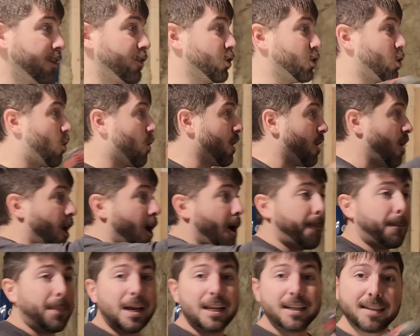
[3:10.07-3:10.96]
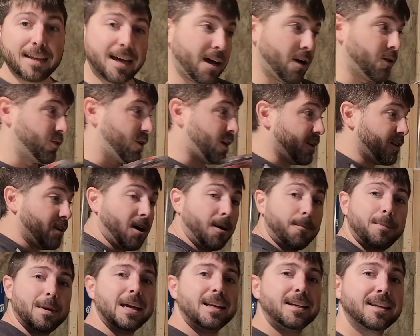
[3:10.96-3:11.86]
you're going up and down and
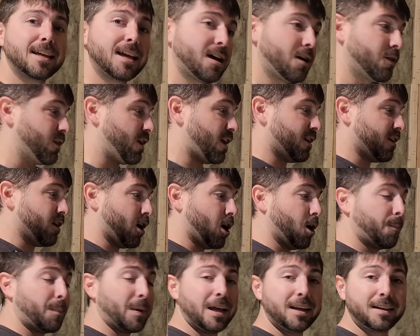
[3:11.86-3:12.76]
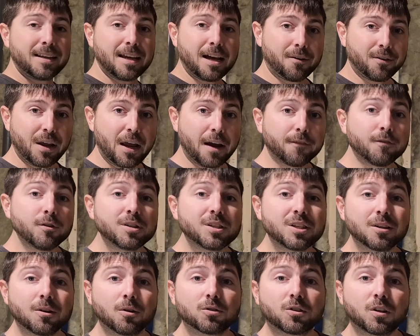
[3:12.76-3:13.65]
up and down and up and down every
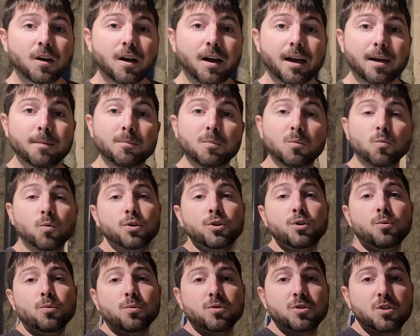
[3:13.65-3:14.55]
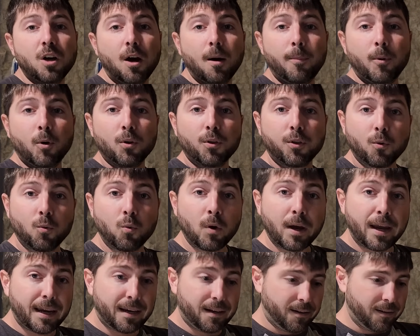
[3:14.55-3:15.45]
single time, when you double the
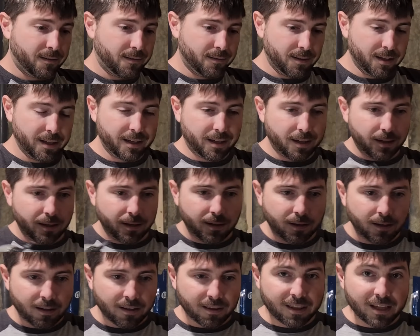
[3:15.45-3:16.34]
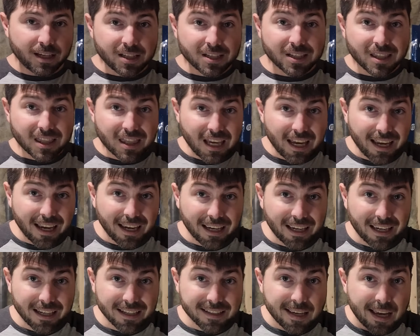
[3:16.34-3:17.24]
weight, like this
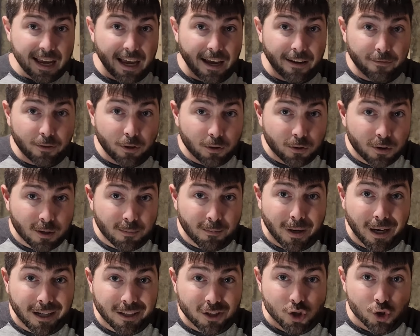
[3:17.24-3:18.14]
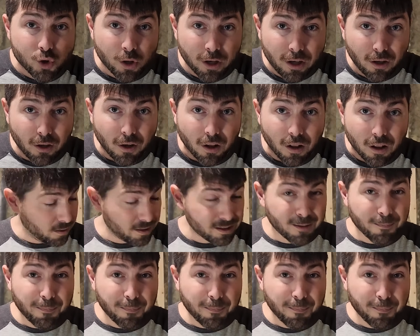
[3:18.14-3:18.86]
thing is heavier than my drill. It's a